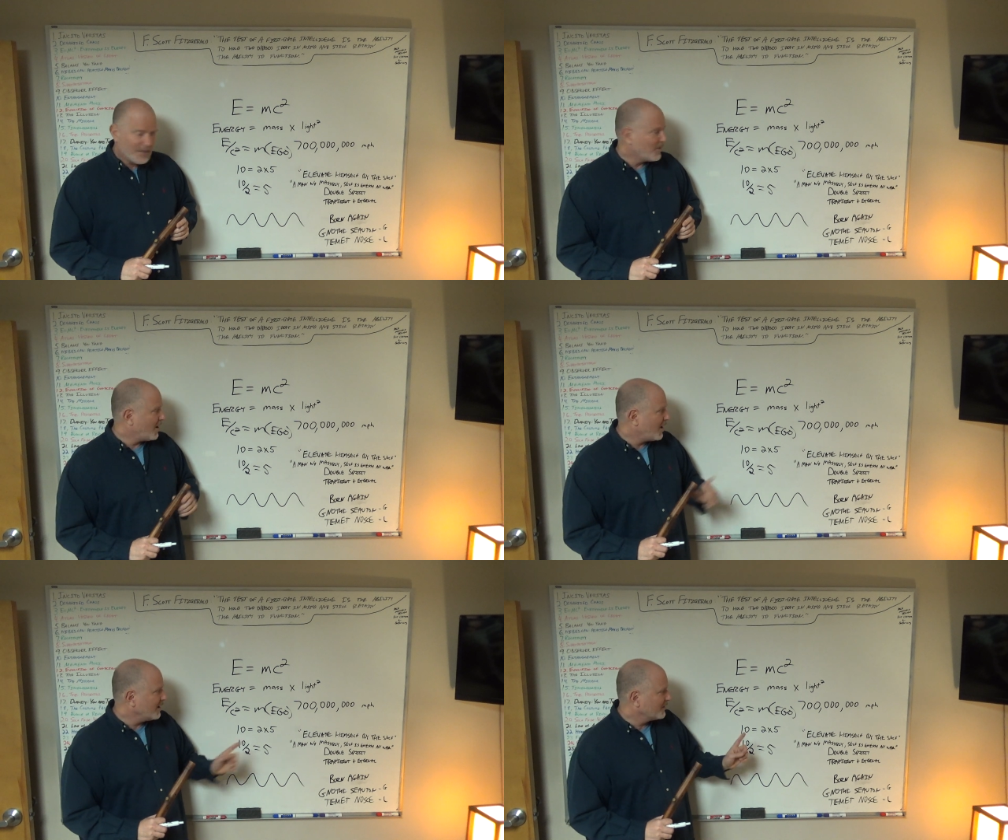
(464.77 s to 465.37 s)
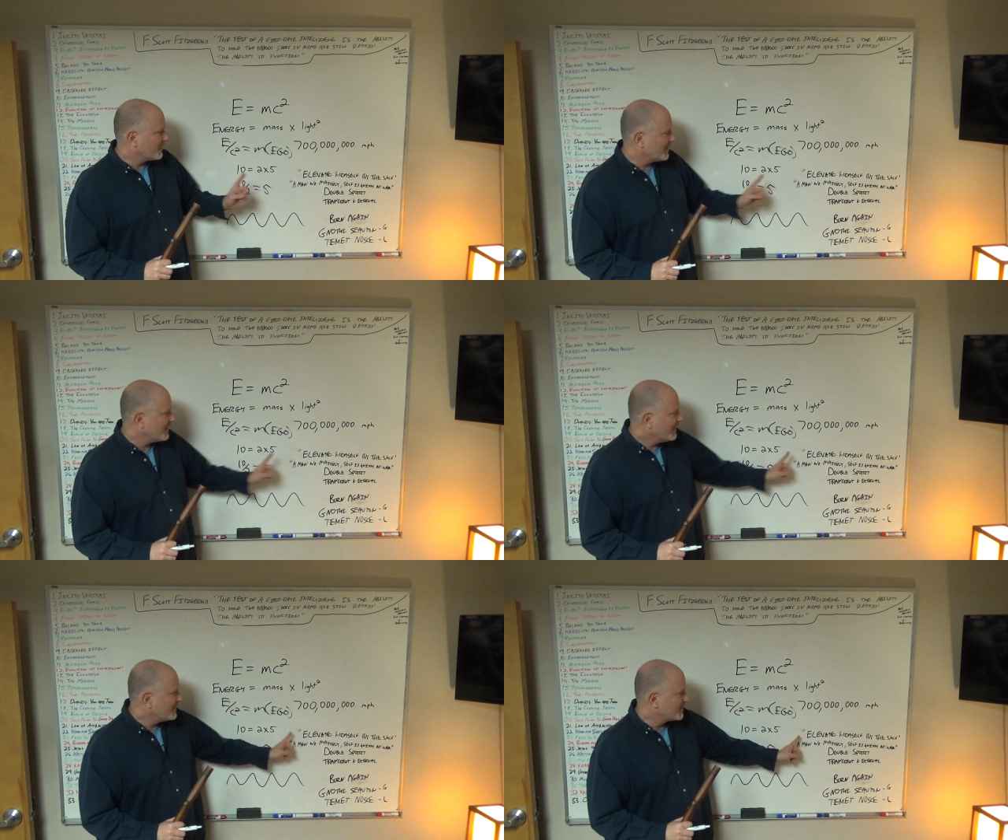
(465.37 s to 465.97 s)
Well, all of
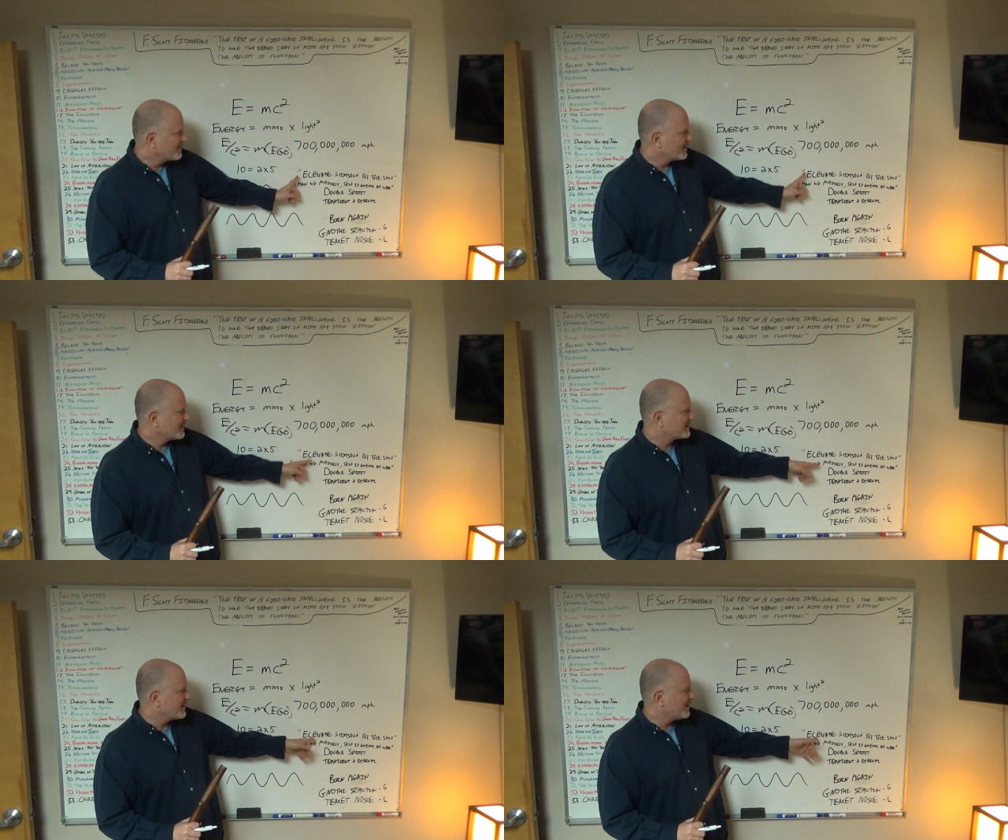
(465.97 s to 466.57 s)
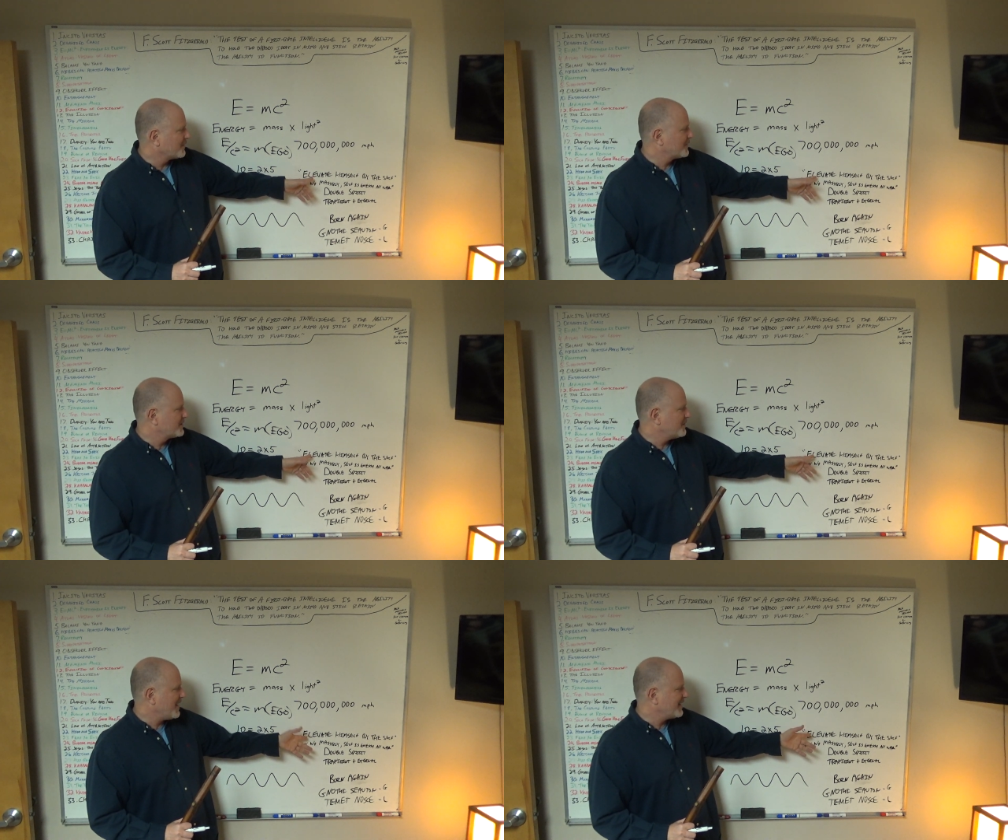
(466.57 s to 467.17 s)
it is using the self
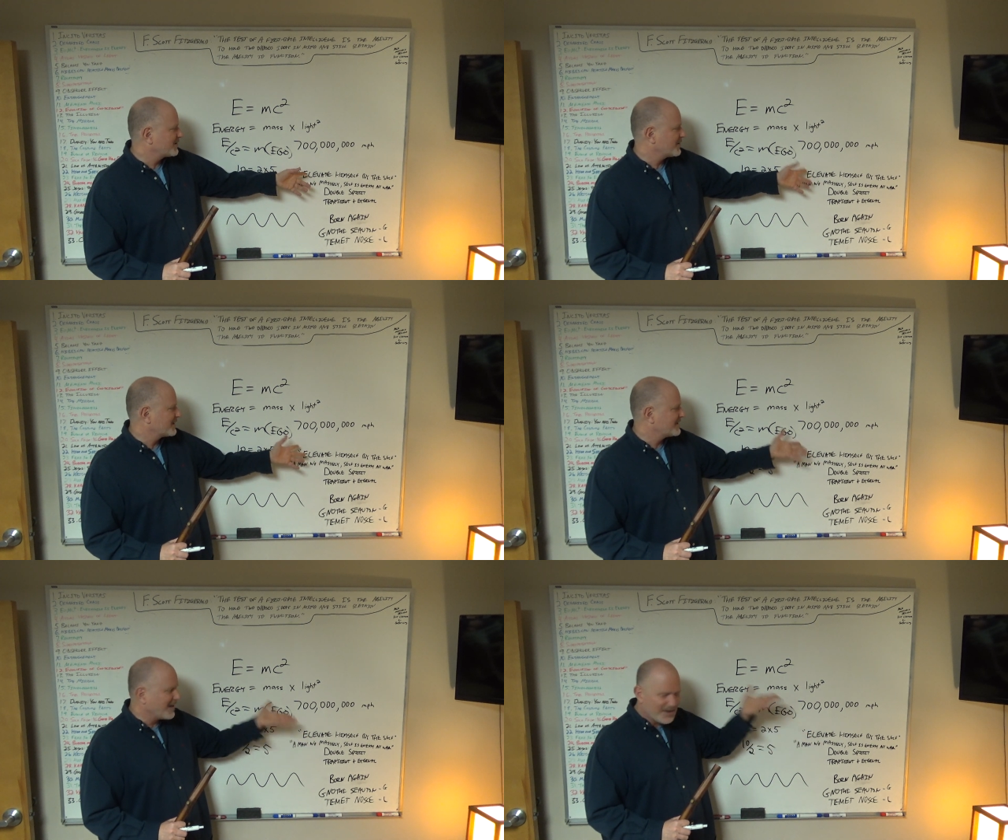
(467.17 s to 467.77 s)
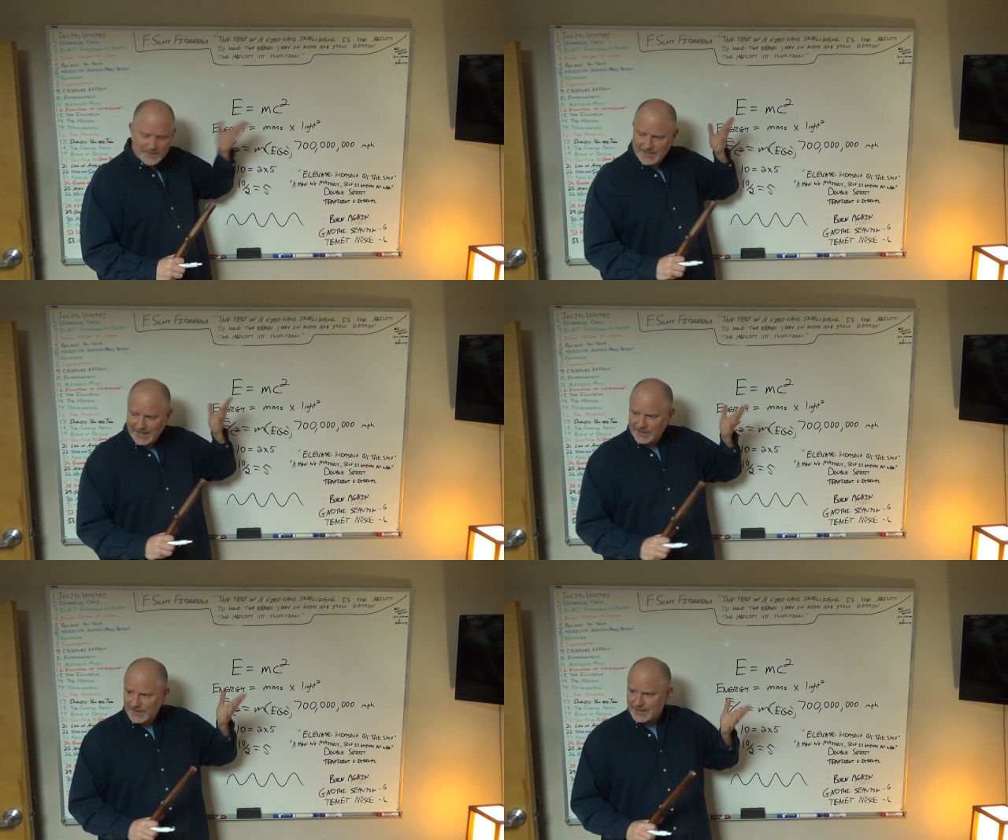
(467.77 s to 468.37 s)
to master the self, to
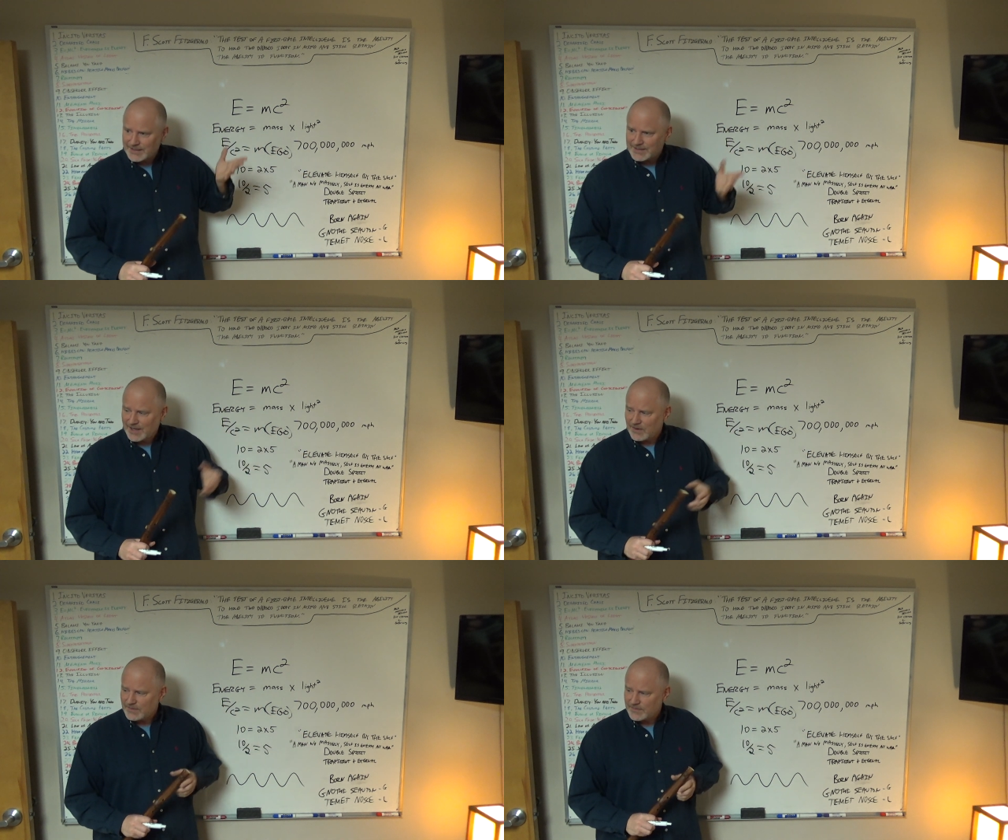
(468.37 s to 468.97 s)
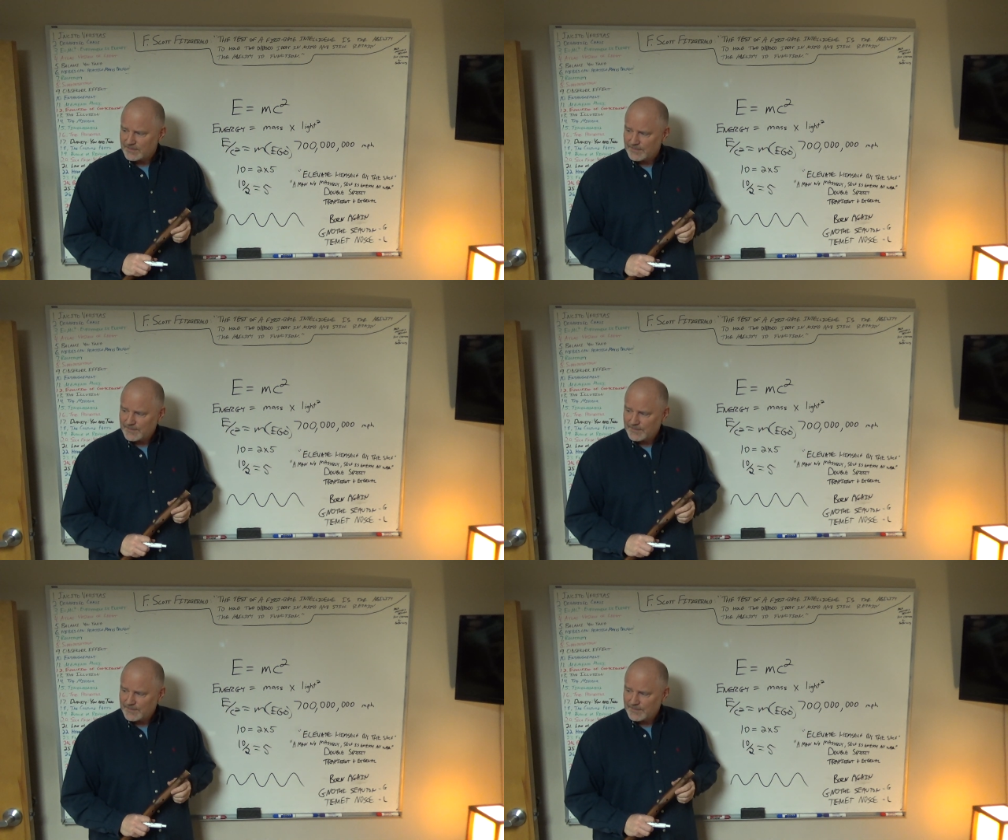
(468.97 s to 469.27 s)
elevate the self.